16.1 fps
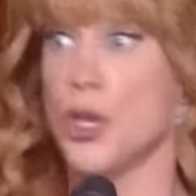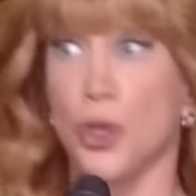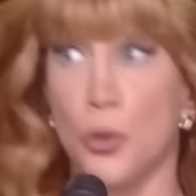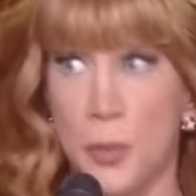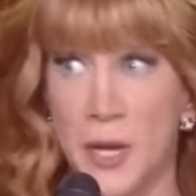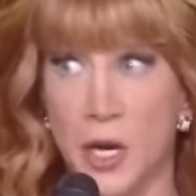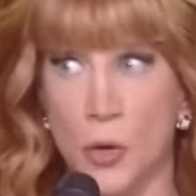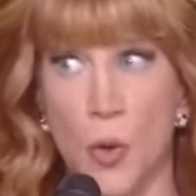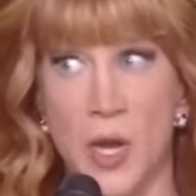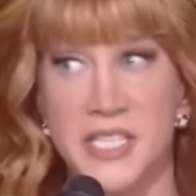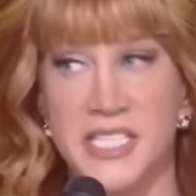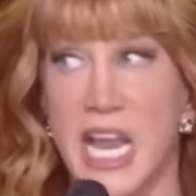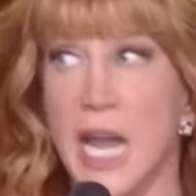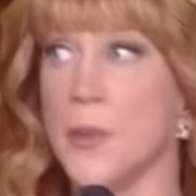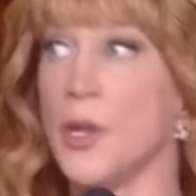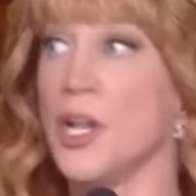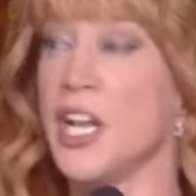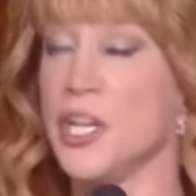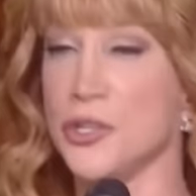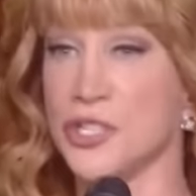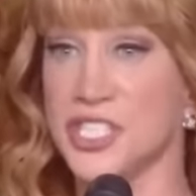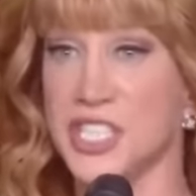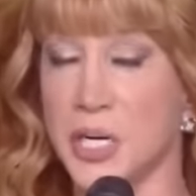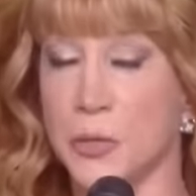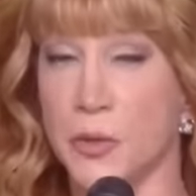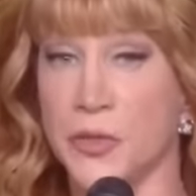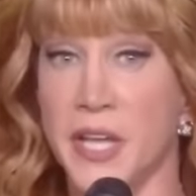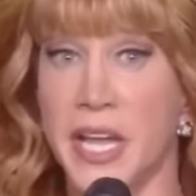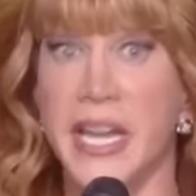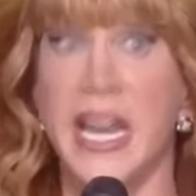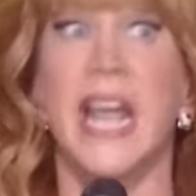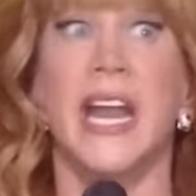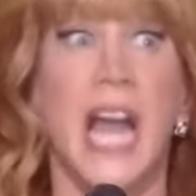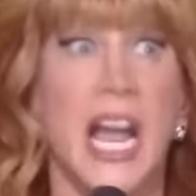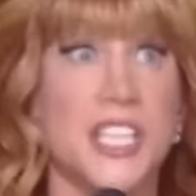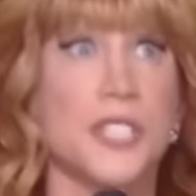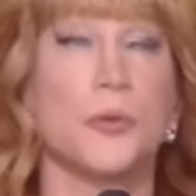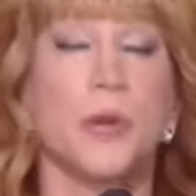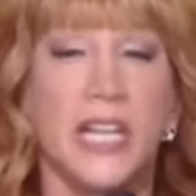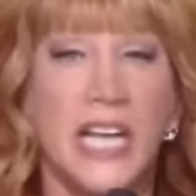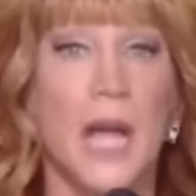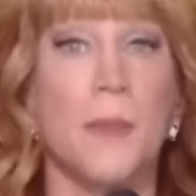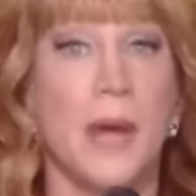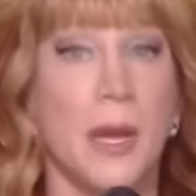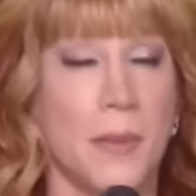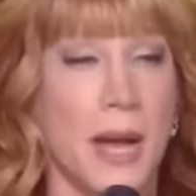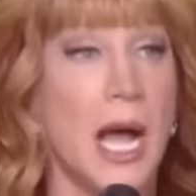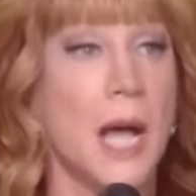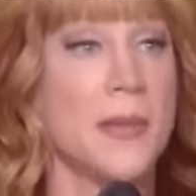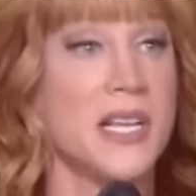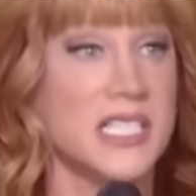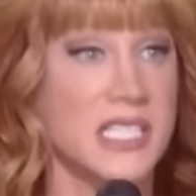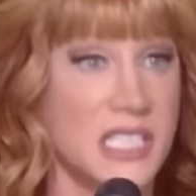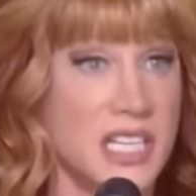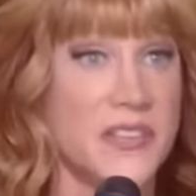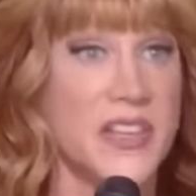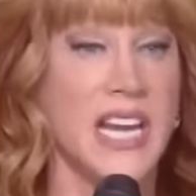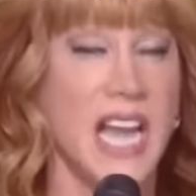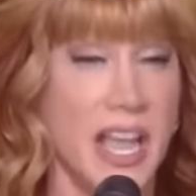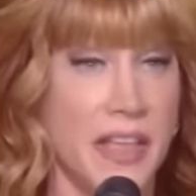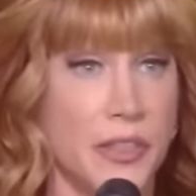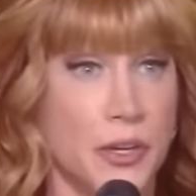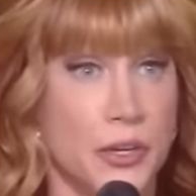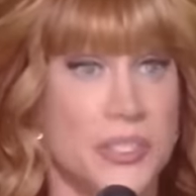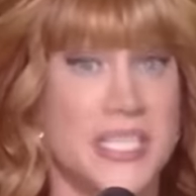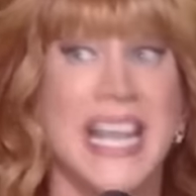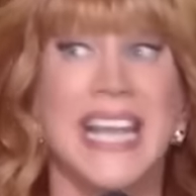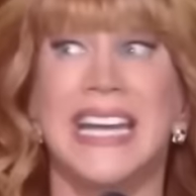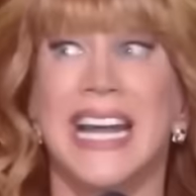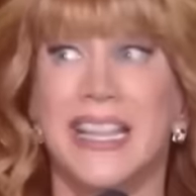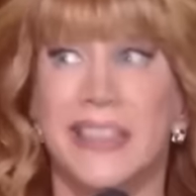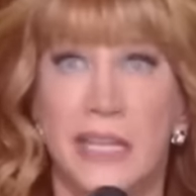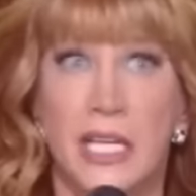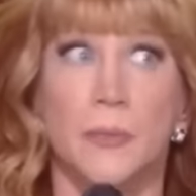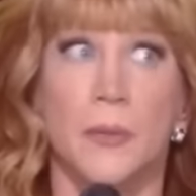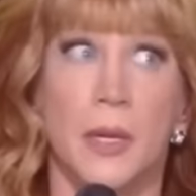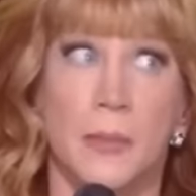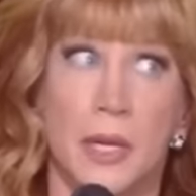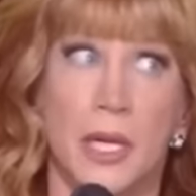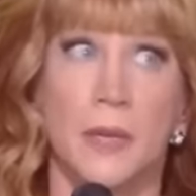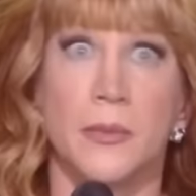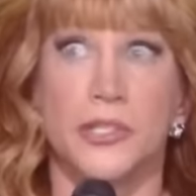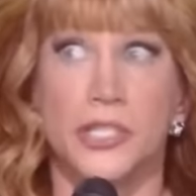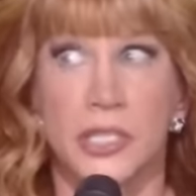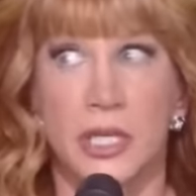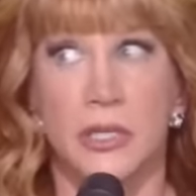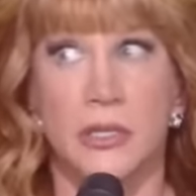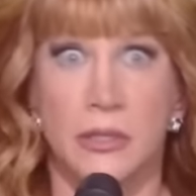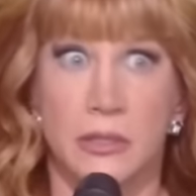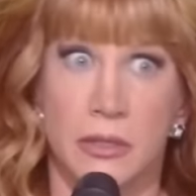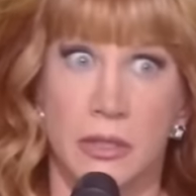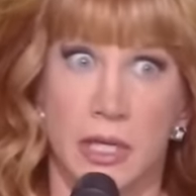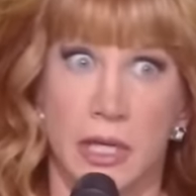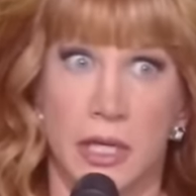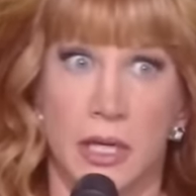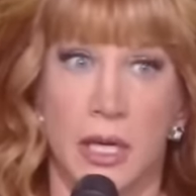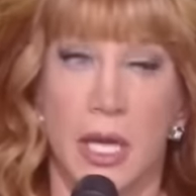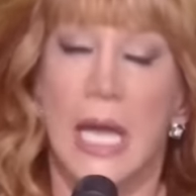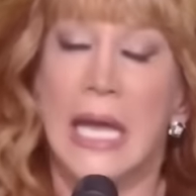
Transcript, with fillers: You pick one table and you stick with it. And I swear to God, my mom is living Heather's, and I think my mom is Shannen Doherty.